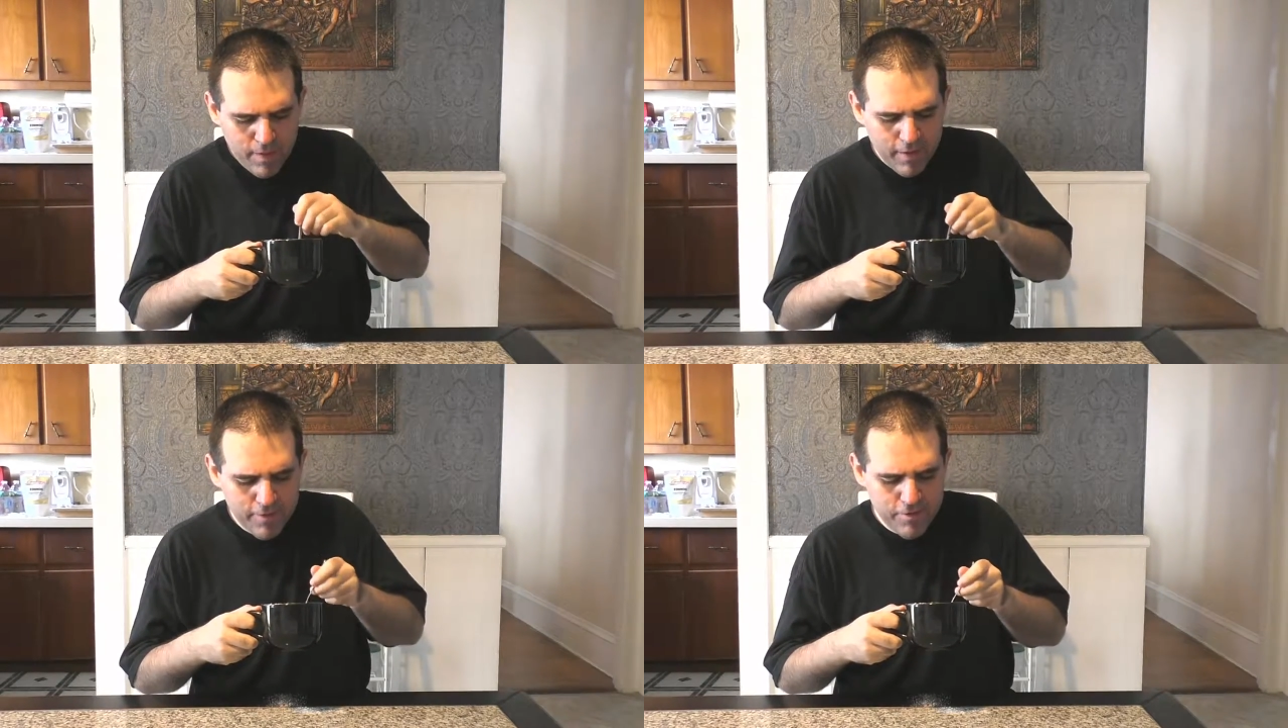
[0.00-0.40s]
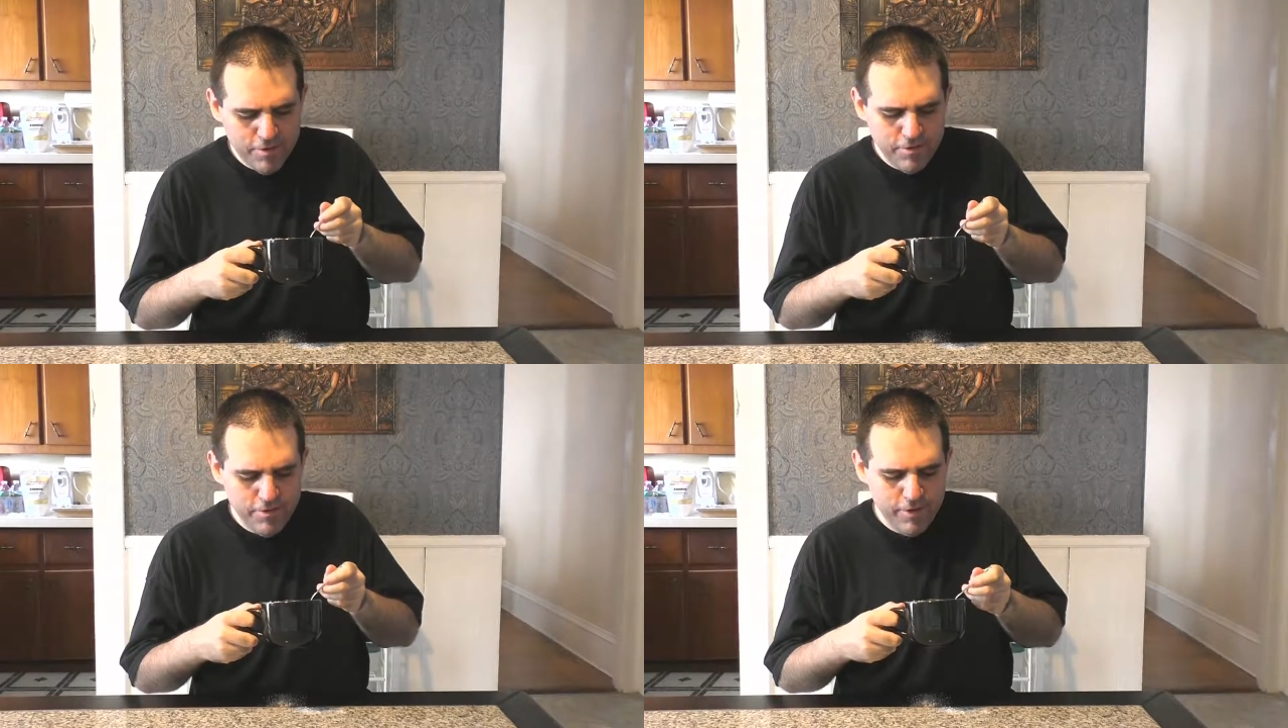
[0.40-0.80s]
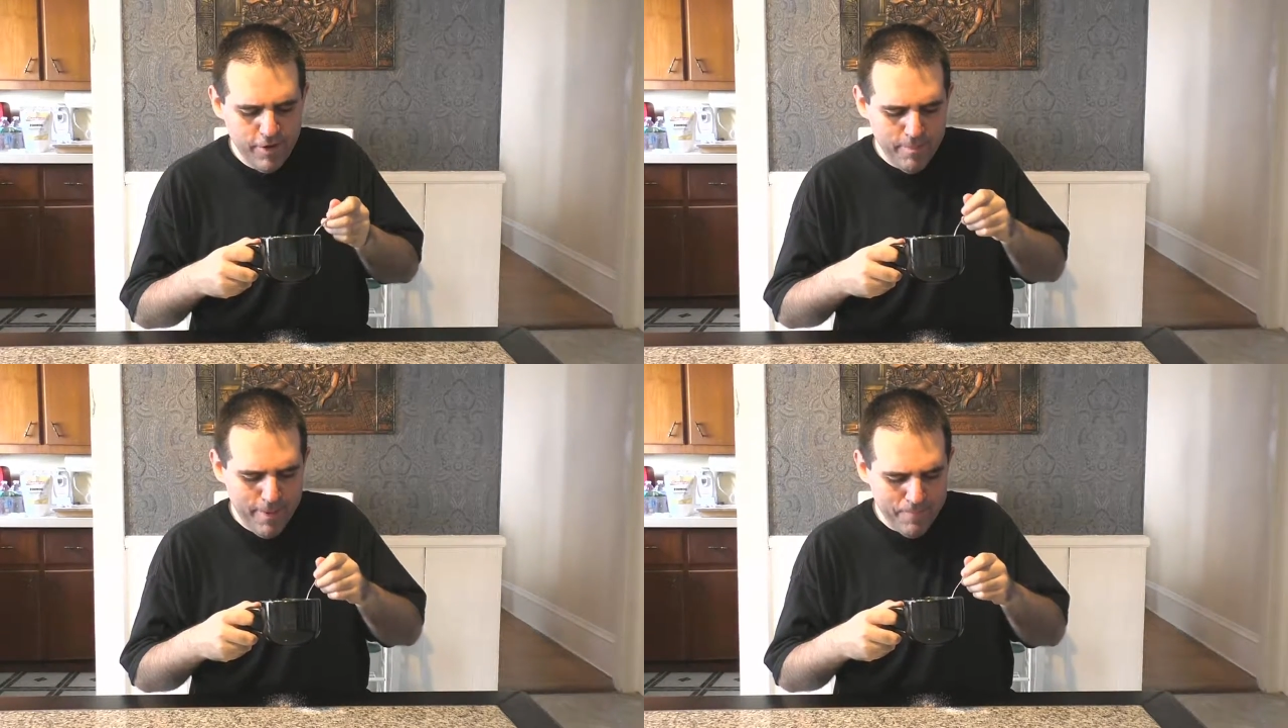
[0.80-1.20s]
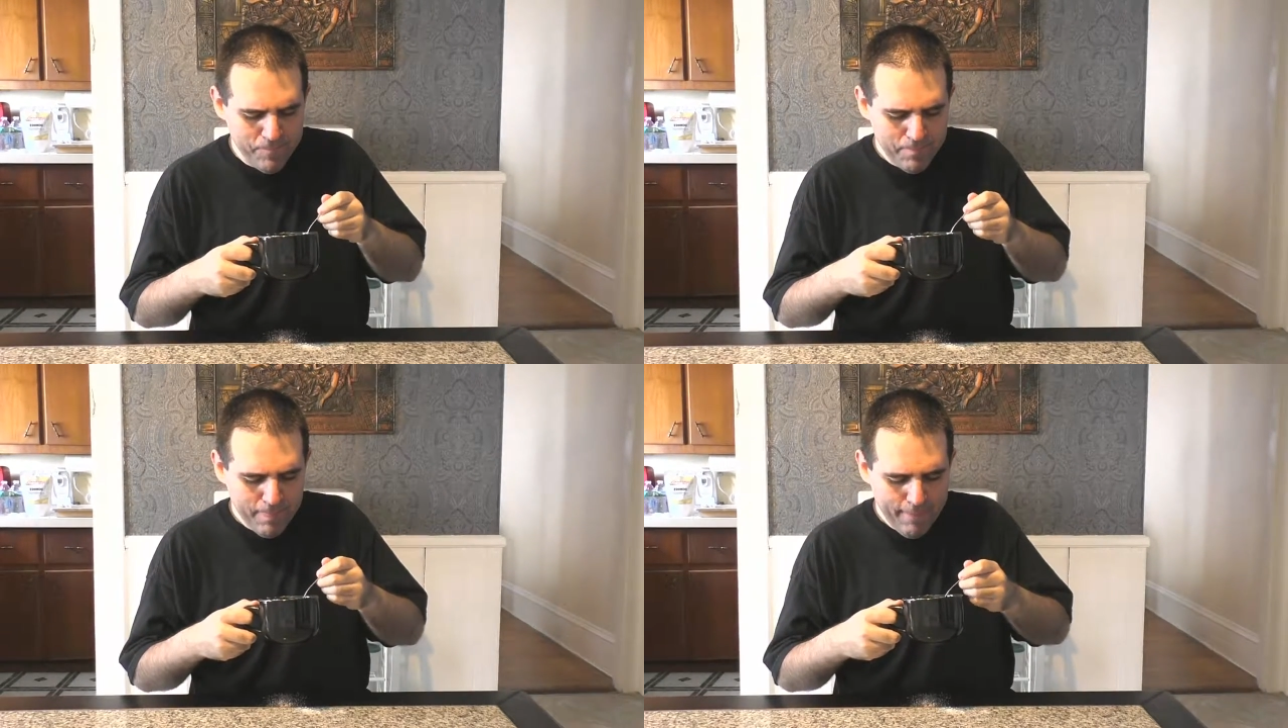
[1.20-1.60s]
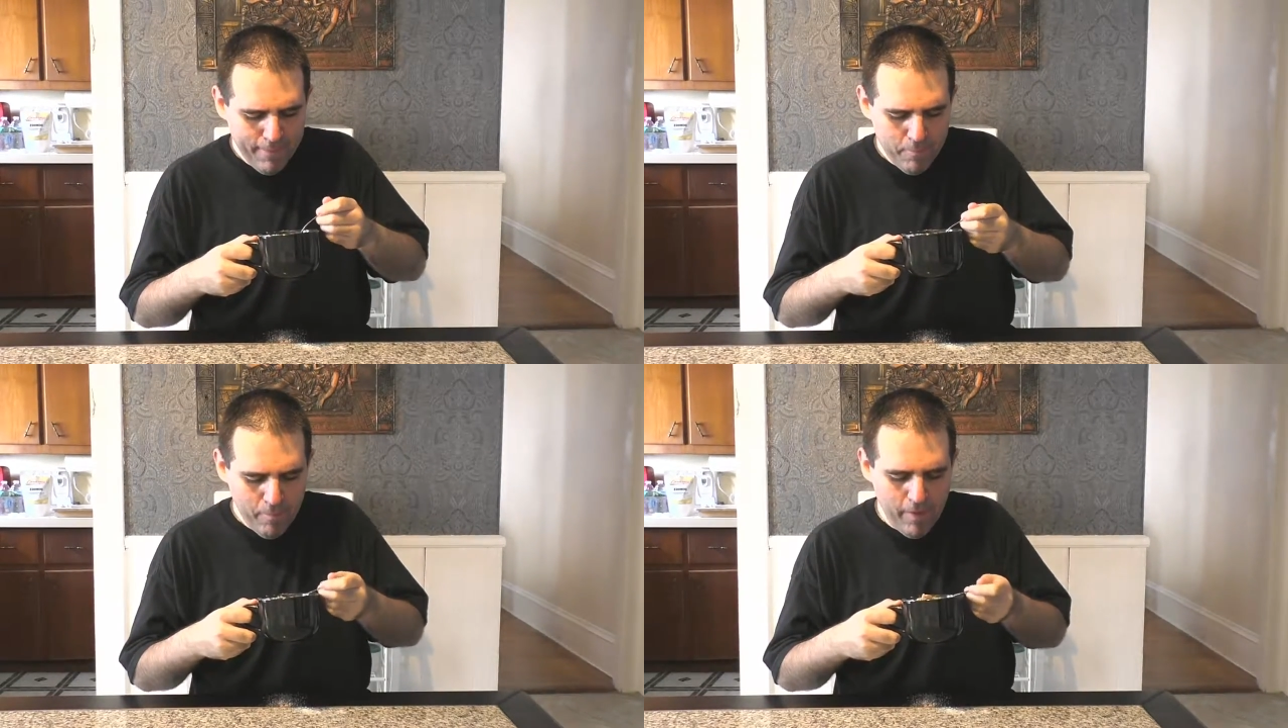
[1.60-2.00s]
consistency here, but
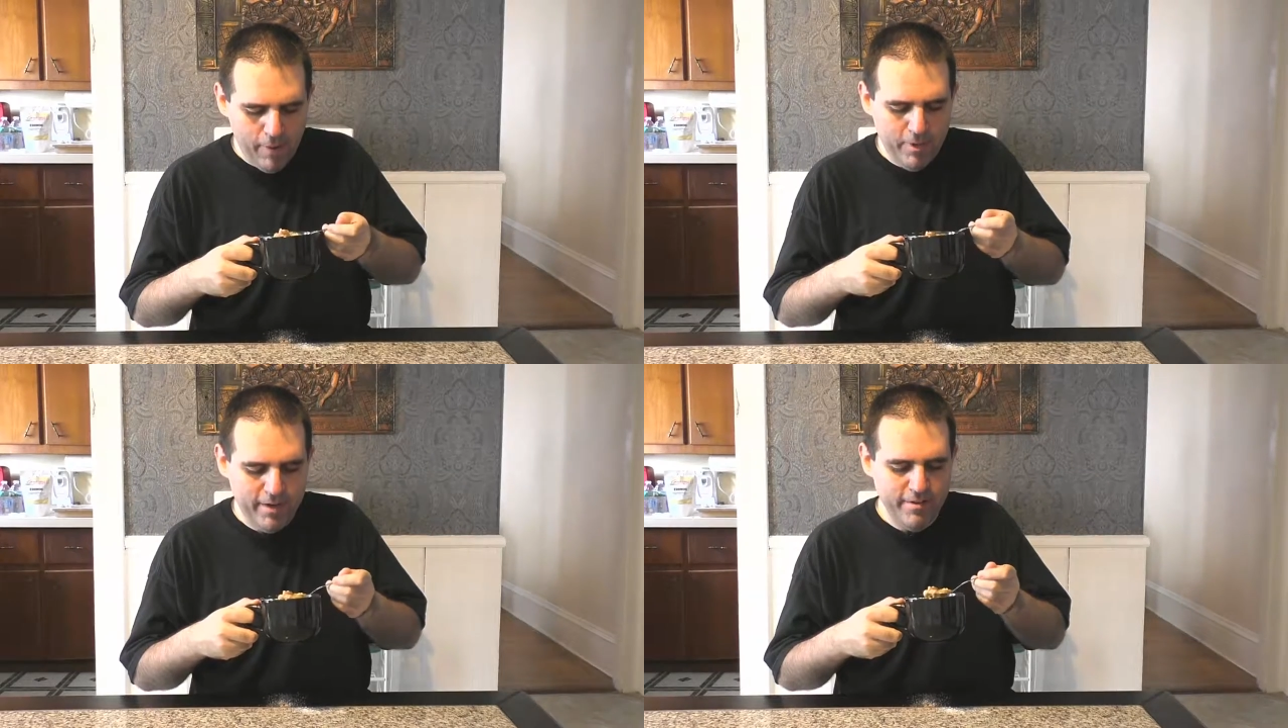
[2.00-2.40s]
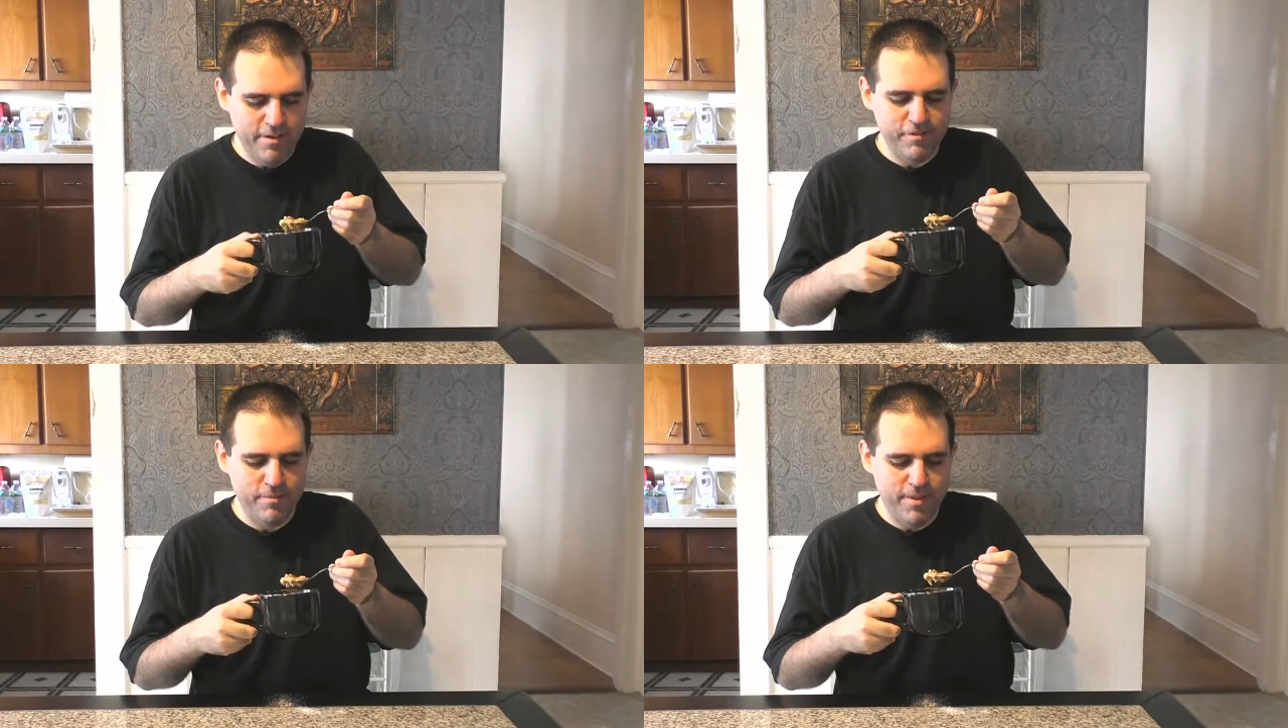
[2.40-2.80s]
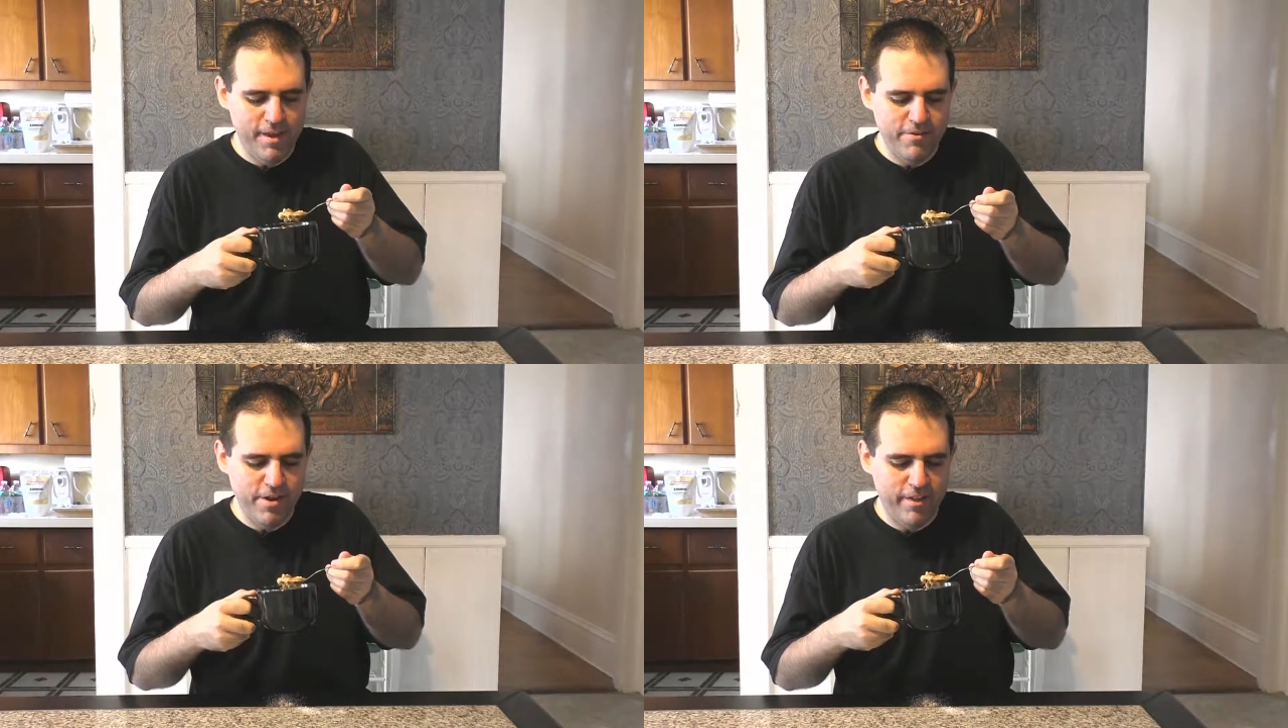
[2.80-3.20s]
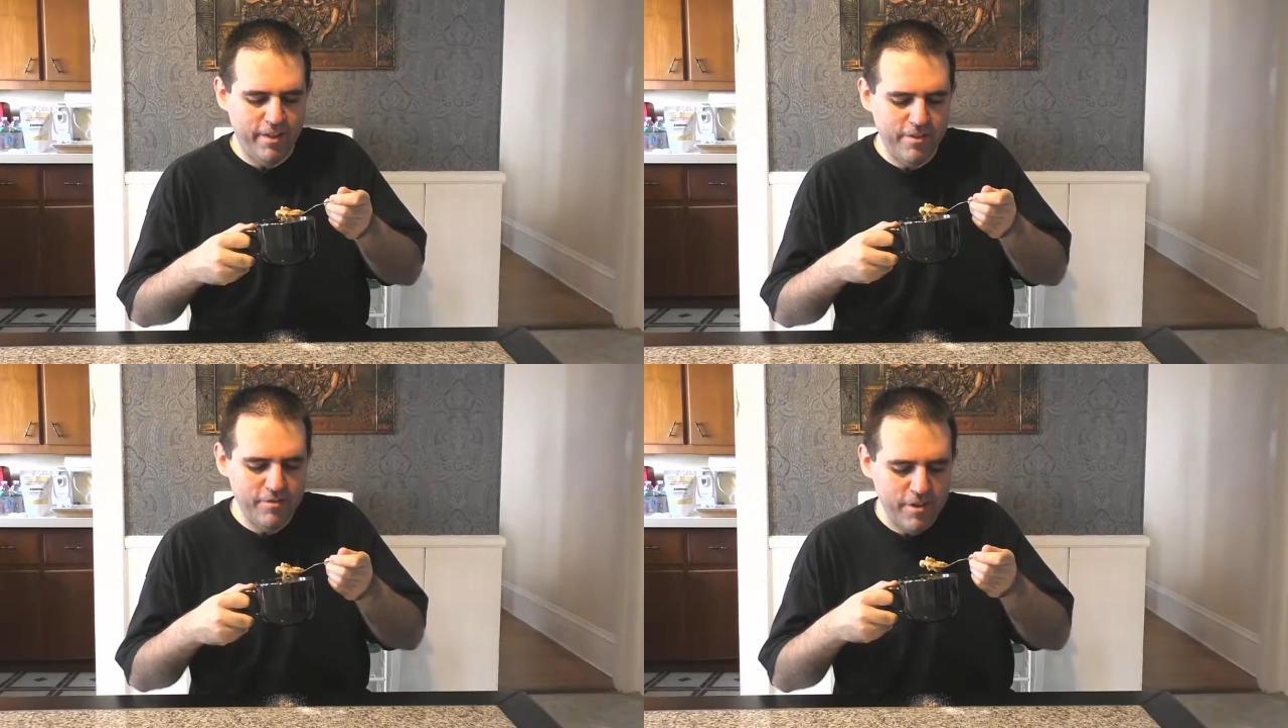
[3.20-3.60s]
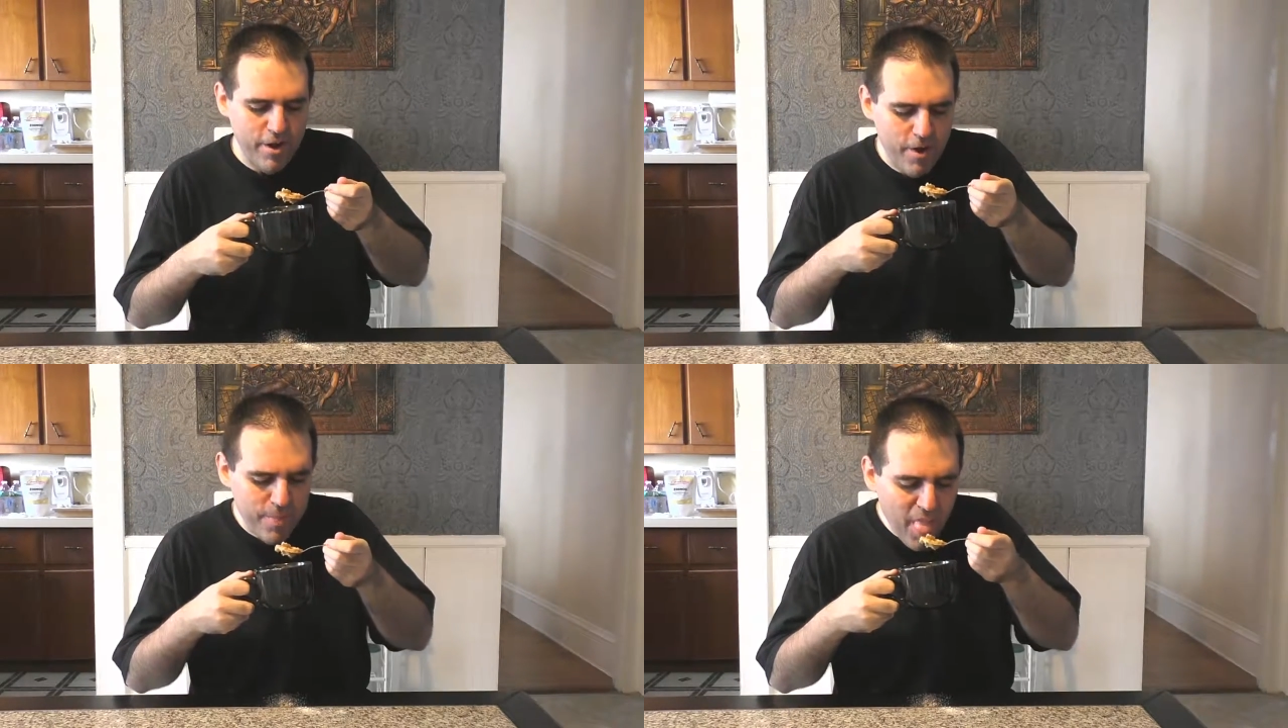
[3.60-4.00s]
I want to taste some of that jelly. Let's see
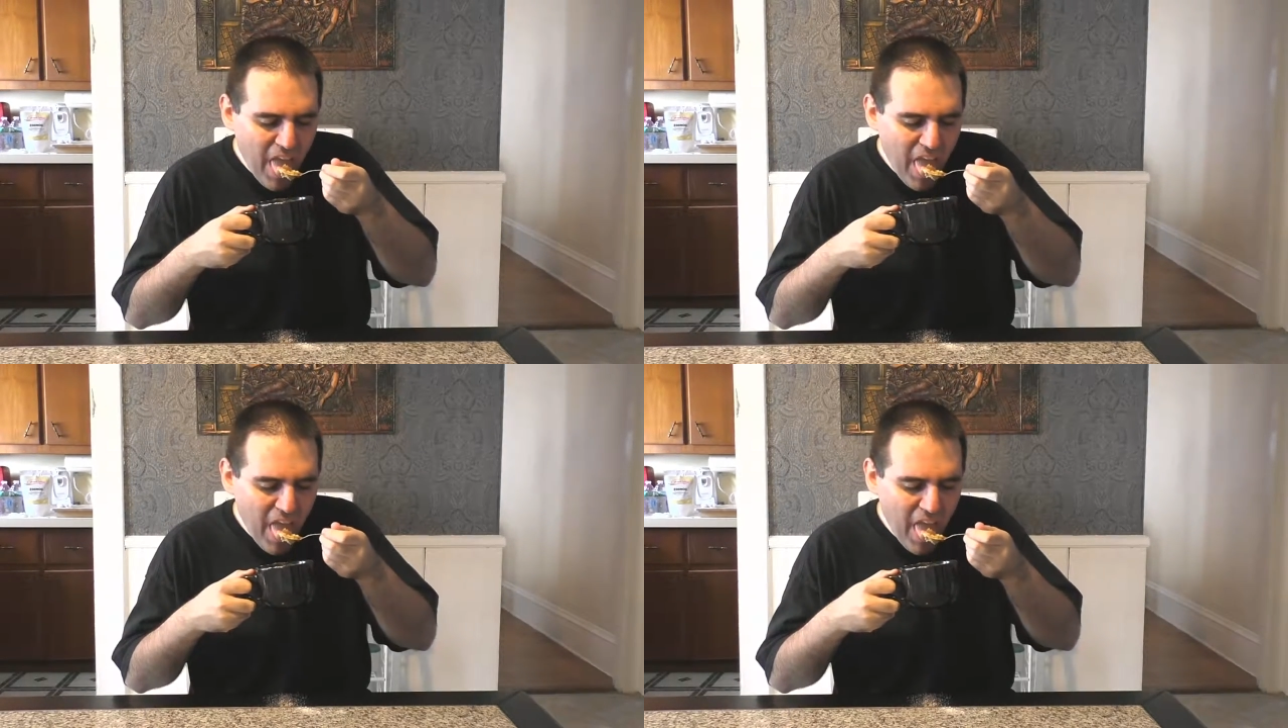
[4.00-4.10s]
here.